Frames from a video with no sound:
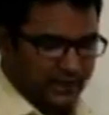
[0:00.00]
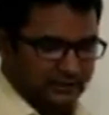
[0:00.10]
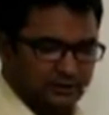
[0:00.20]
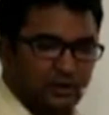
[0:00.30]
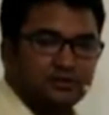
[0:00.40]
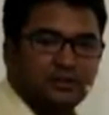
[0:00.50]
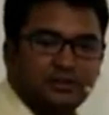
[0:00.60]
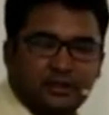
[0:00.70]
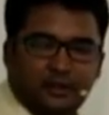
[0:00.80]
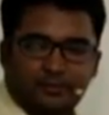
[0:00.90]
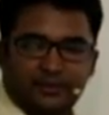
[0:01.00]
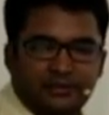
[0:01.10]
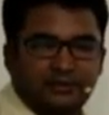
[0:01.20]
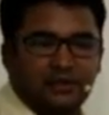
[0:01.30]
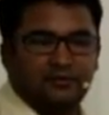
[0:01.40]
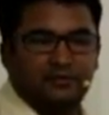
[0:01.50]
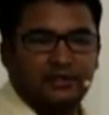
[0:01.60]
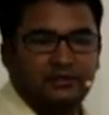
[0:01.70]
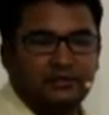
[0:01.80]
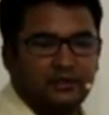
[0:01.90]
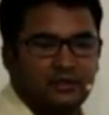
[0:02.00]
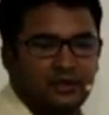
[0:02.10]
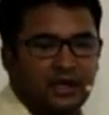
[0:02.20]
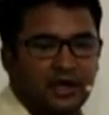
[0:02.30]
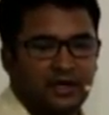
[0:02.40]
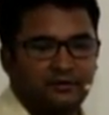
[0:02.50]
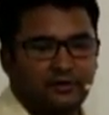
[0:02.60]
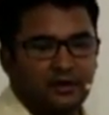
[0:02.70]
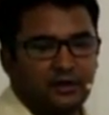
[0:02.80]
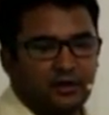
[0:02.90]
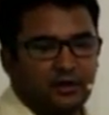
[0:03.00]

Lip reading: are the companies which have